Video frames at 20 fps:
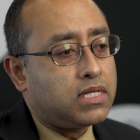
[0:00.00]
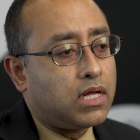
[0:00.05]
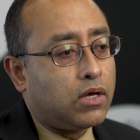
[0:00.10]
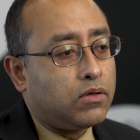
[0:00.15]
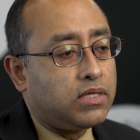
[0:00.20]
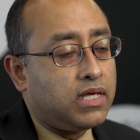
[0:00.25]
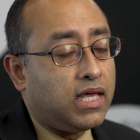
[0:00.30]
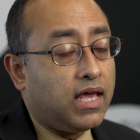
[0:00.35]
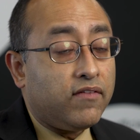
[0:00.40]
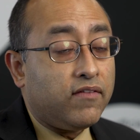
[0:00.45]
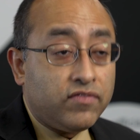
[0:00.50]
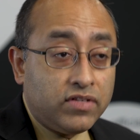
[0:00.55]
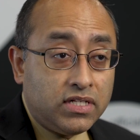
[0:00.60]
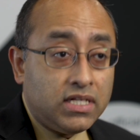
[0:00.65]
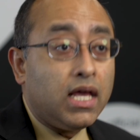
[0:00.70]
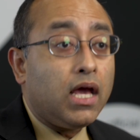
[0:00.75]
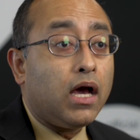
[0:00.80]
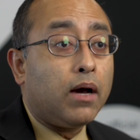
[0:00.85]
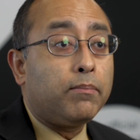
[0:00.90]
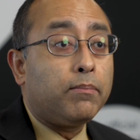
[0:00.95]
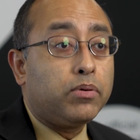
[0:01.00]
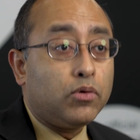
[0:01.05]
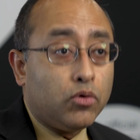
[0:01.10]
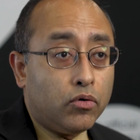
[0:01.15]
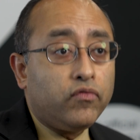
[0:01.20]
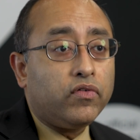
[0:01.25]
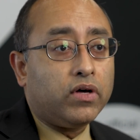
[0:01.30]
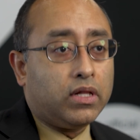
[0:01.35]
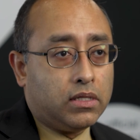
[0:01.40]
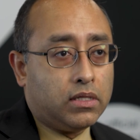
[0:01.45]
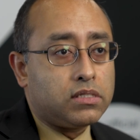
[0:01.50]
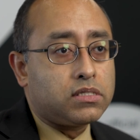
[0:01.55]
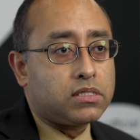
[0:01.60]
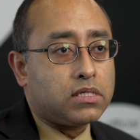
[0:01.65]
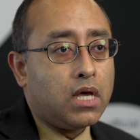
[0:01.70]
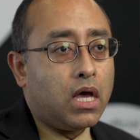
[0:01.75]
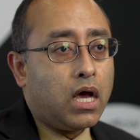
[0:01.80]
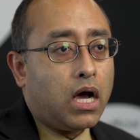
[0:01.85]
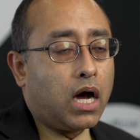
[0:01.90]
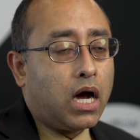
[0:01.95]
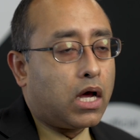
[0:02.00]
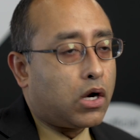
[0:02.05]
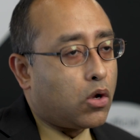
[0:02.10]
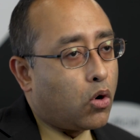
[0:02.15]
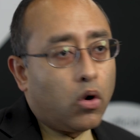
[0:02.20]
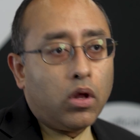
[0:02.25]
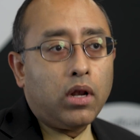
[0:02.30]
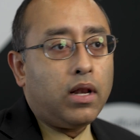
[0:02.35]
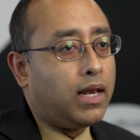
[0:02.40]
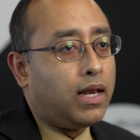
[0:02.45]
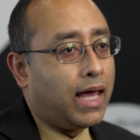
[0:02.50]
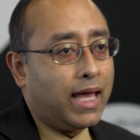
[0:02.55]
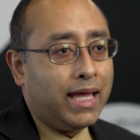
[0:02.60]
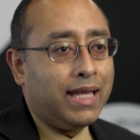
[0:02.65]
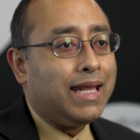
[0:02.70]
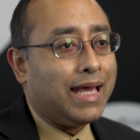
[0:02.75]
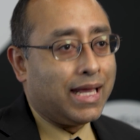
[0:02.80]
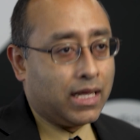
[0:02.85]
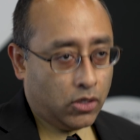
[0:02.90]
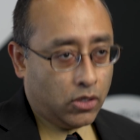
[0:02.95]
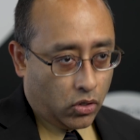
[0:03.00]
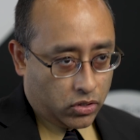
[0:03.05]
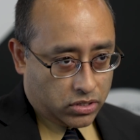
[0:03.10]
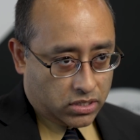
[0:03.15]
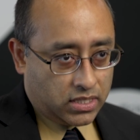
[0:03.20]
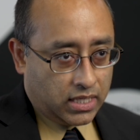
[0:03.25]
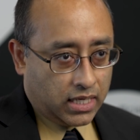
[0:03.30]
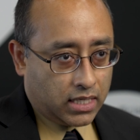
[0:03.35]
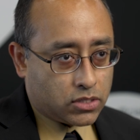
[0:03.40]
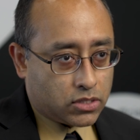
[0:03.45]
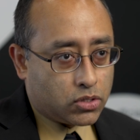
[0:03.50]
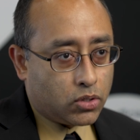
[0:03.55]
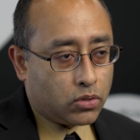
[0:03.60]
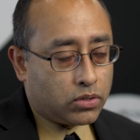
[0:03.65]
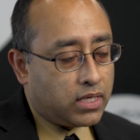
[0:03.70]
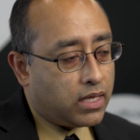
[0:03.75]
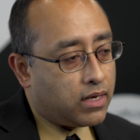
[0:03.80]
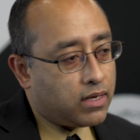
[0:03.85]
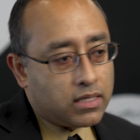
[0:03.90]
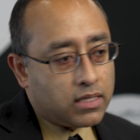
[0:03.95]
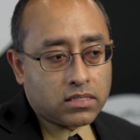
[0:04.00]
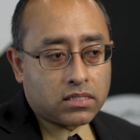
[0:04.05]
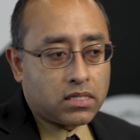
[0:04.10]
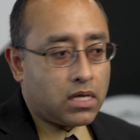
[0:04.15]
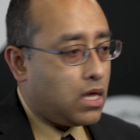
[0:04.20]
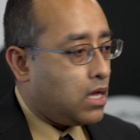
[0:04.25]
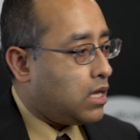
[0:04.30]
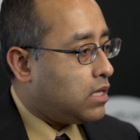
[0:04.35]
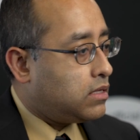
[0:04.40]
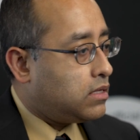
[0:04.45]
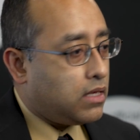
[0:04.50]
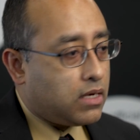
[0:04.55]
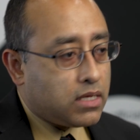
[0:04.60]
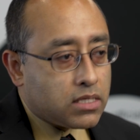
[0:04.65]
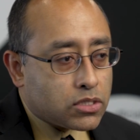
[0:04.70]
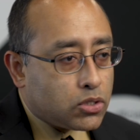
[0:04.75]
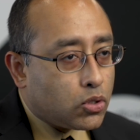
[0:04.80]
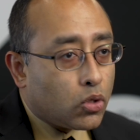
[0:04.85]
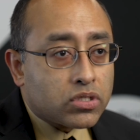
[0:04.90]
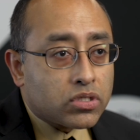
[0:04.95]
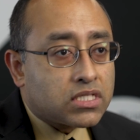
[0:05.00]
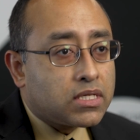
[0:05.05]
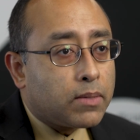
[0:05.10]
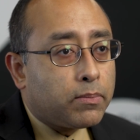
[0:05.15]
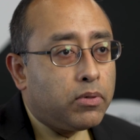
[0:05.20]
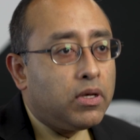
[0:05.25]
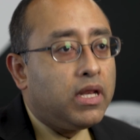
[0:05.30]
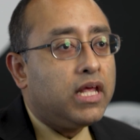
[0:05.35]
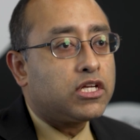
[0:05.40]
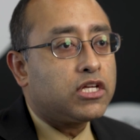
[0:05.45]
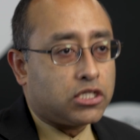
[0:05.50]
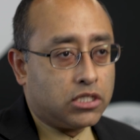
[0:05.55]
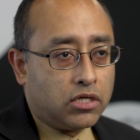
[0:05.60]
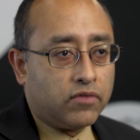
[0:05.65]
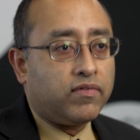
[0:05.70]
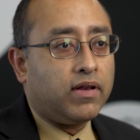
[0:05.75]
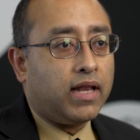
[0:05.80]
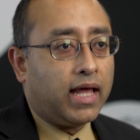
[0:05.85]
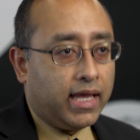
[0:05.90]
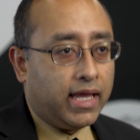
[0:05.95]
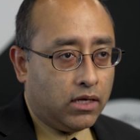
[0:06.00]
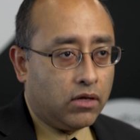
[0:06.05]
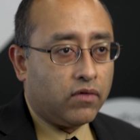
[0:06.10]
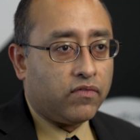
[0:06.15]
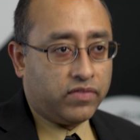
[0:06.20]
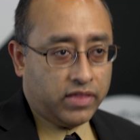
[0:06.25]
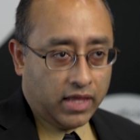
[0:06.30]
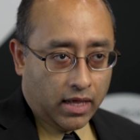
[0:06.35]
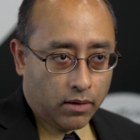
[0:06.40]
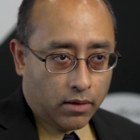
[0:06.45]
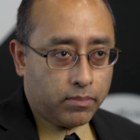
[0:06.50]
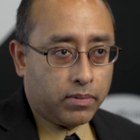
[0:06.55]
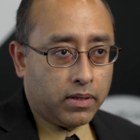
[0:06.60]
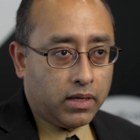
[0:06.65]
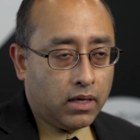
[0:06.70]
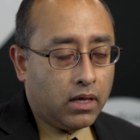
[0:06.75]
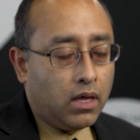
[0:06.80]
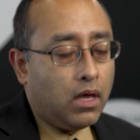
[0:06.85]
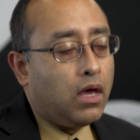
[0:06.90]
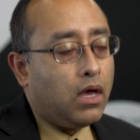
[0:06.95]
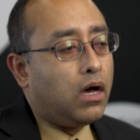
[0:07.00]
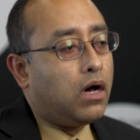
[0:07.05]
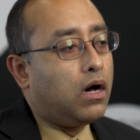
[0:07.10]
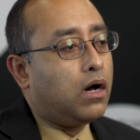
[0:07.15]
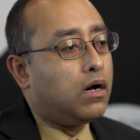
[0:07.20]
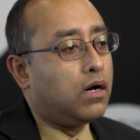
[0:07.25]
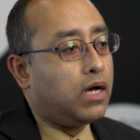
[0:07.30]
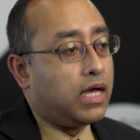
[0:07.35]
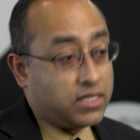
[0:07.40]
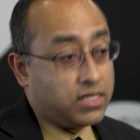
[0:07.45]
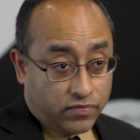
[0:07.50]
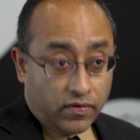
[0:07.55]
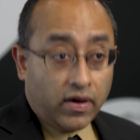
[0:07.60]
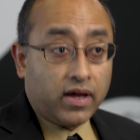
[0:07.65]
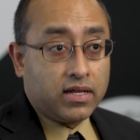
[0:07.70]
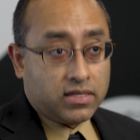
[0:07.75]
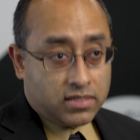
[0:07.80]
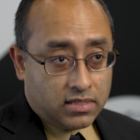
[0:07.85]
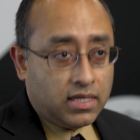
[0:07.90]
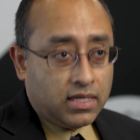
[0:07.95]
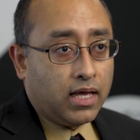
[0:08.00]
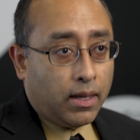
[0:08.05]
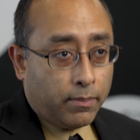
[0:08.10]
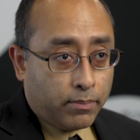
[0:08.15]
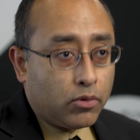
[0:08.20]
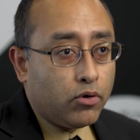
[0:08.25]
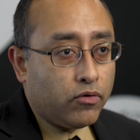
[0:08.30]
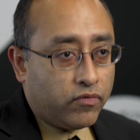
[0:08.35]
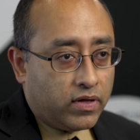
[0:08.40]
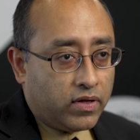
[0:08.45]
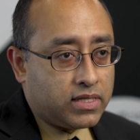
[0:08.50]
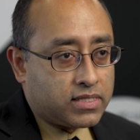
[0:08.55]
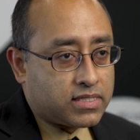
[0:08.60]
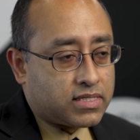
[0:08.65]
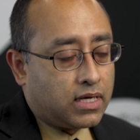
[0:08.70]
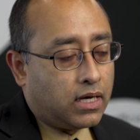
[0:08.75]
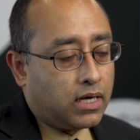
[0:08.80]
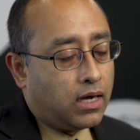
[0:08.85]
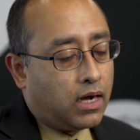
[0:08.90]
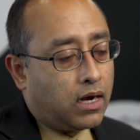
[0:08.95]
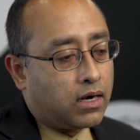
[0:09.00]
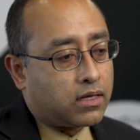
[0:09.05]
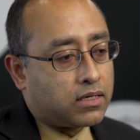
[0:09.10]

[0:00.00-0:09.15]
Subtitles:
Now the FDA approvals are all line agnostic, so there is no stipulation of line of therapy as far as the approvals are